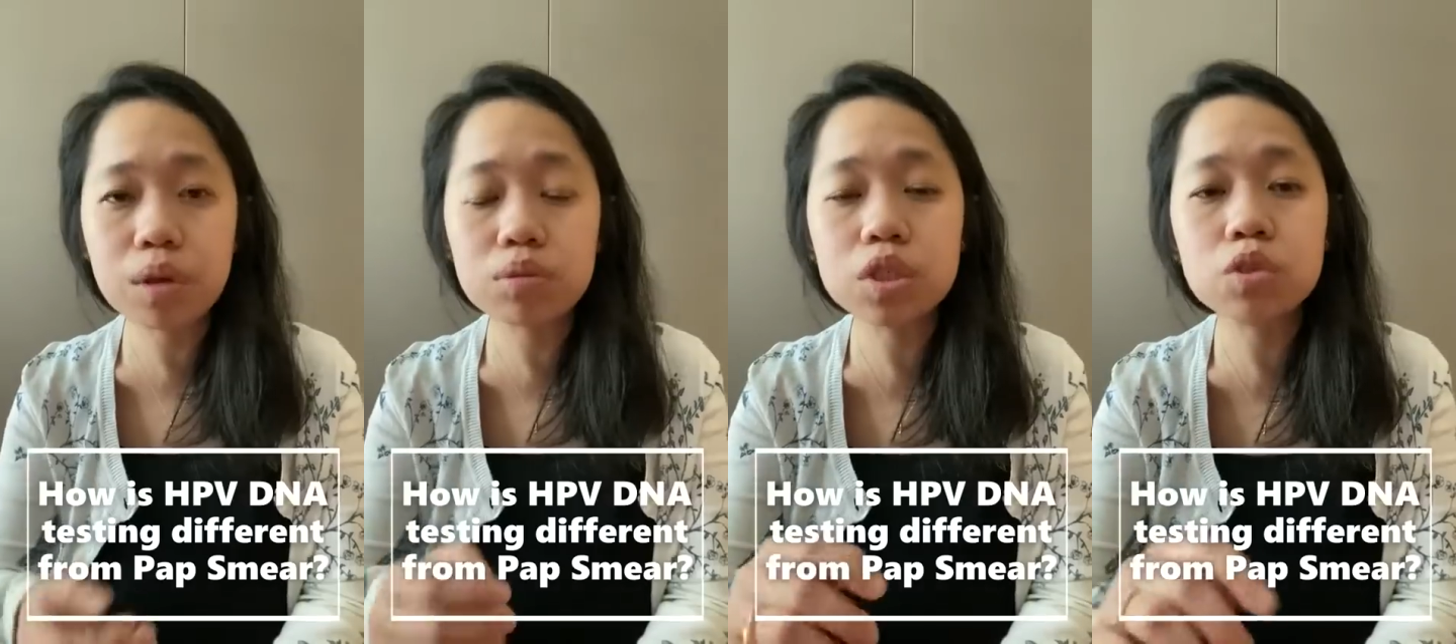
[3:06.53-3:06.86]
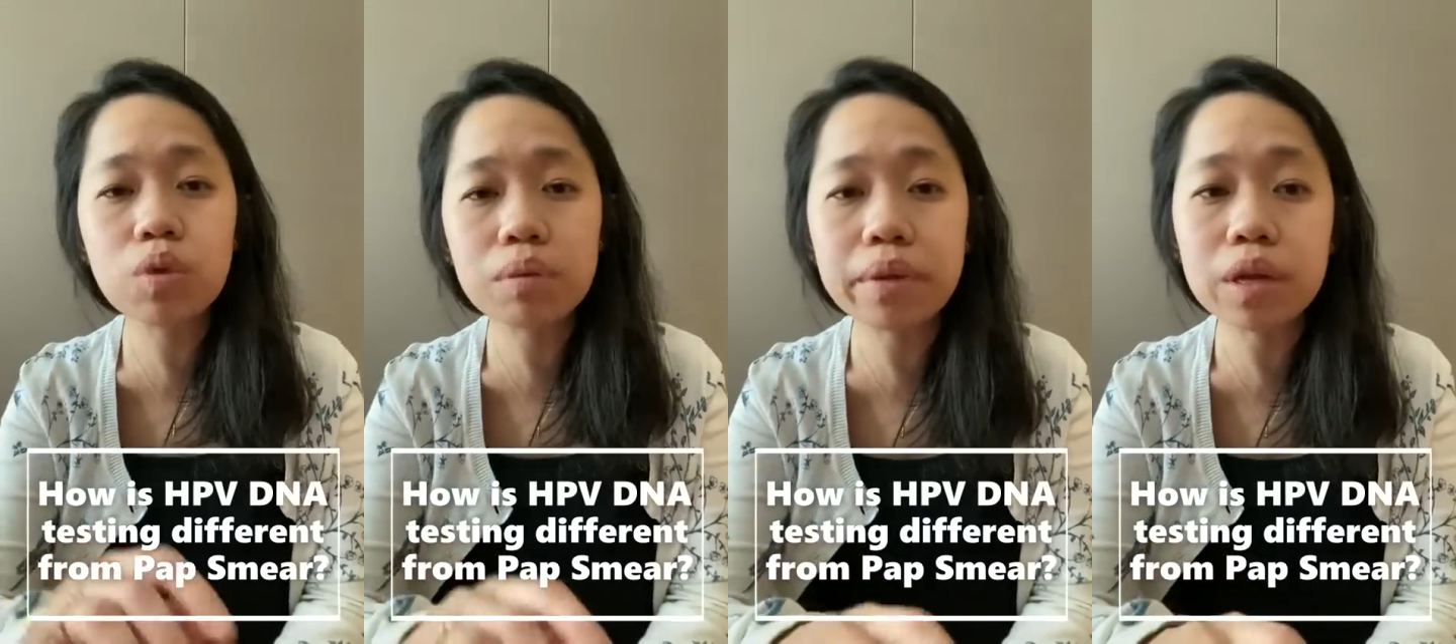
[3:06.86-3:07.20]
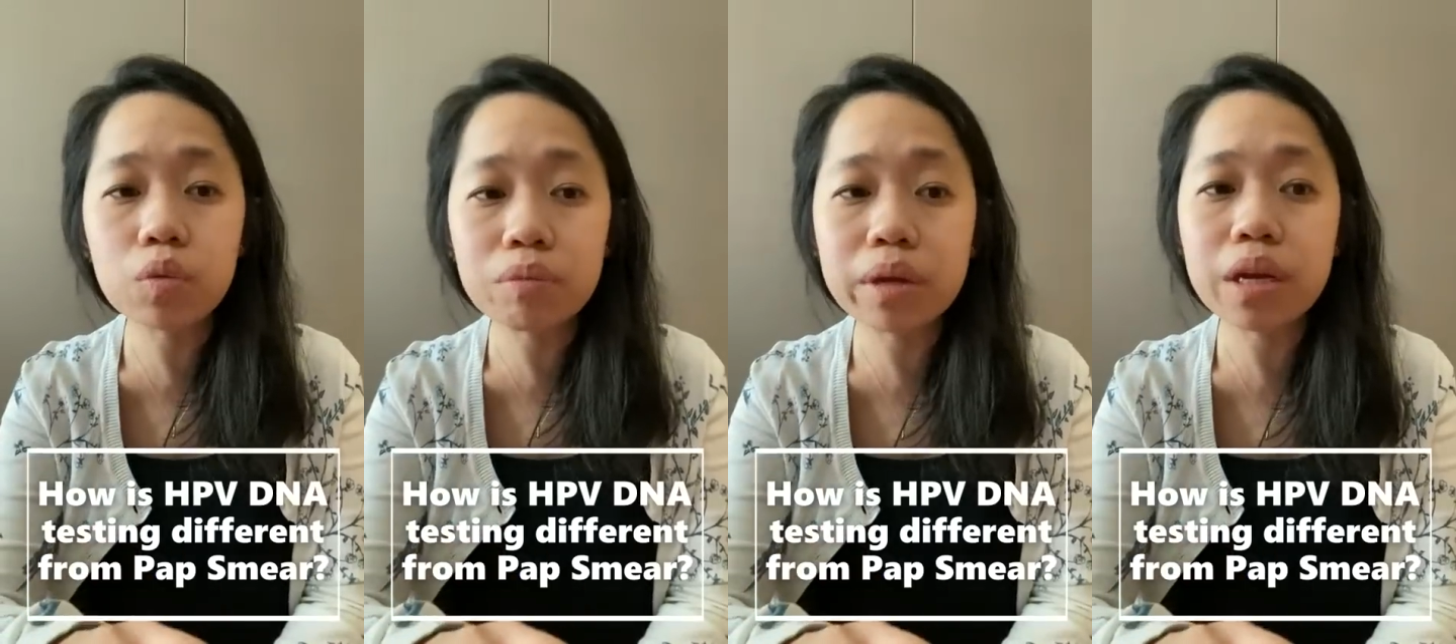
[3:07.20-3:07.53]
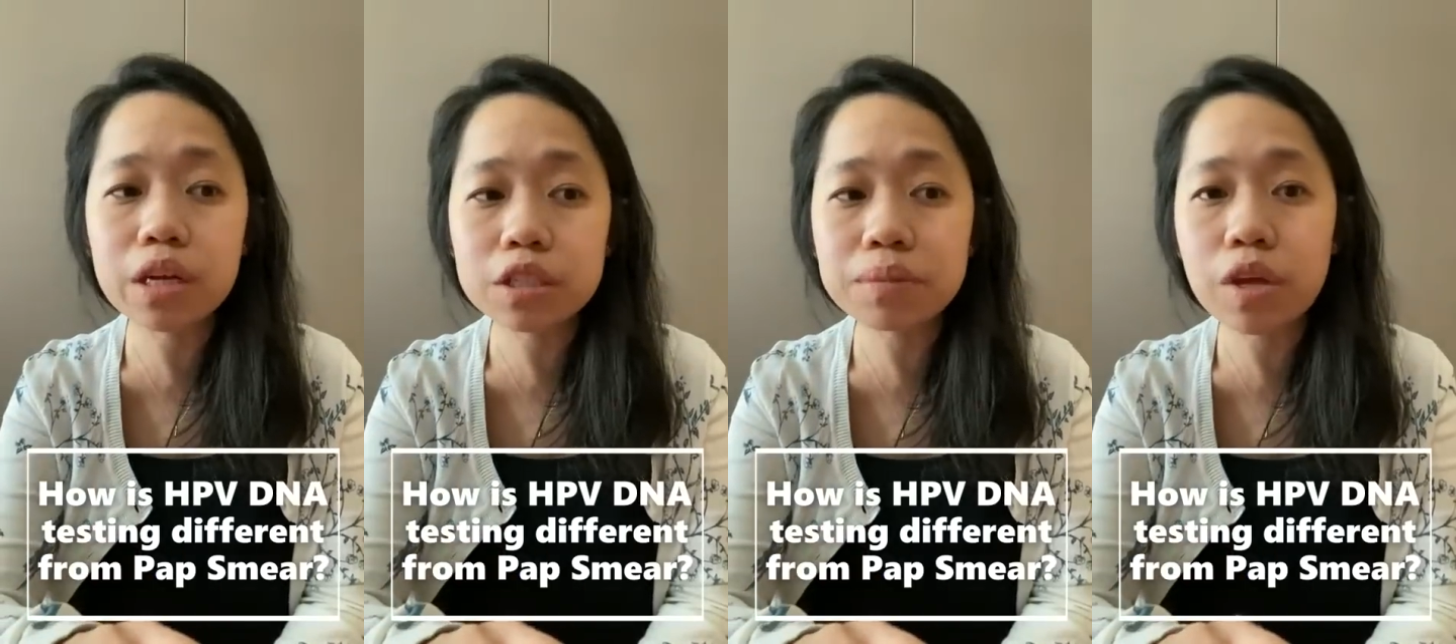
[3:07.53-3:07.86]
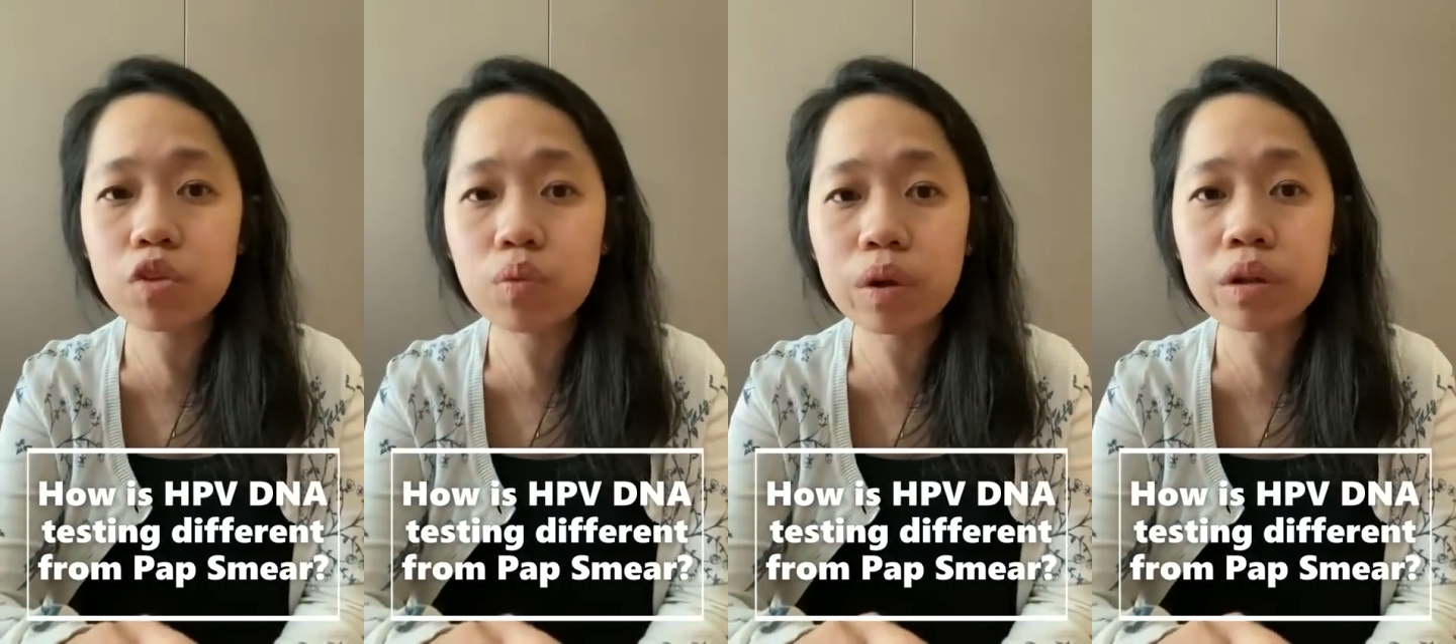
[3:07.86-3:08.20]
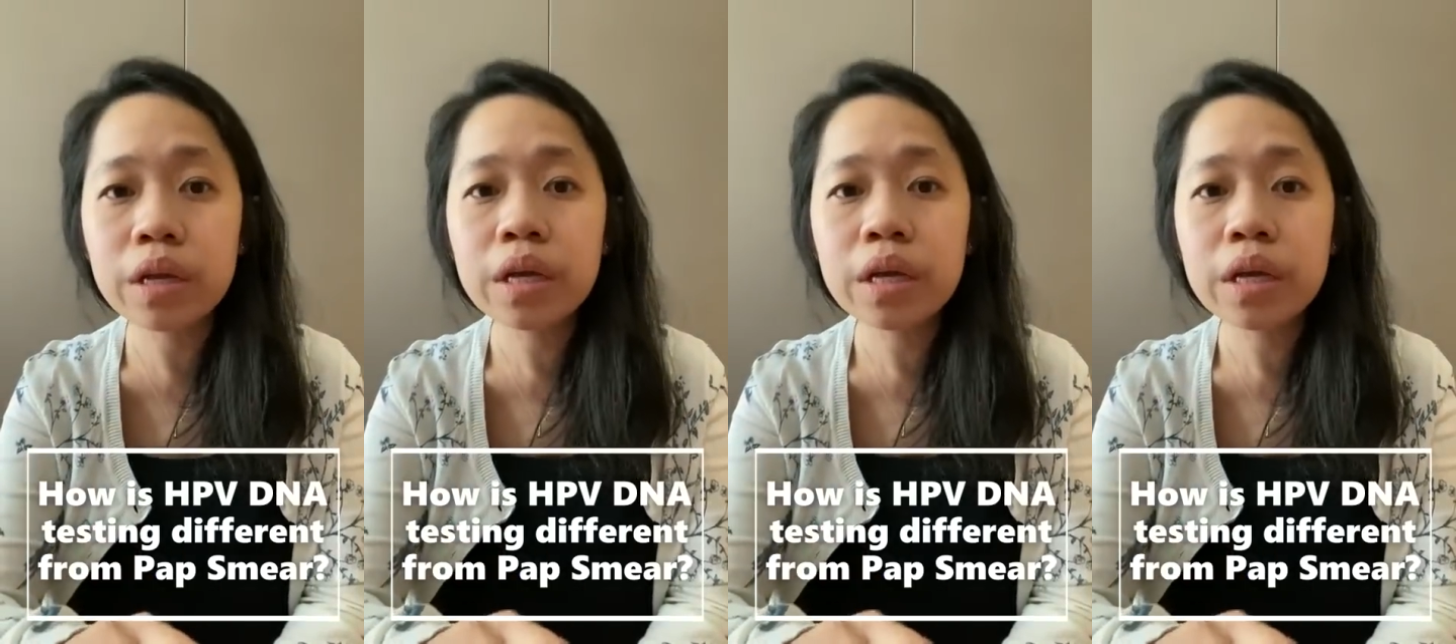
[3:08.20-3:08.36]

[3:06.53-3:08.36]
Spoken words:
which is what many women ask me as well.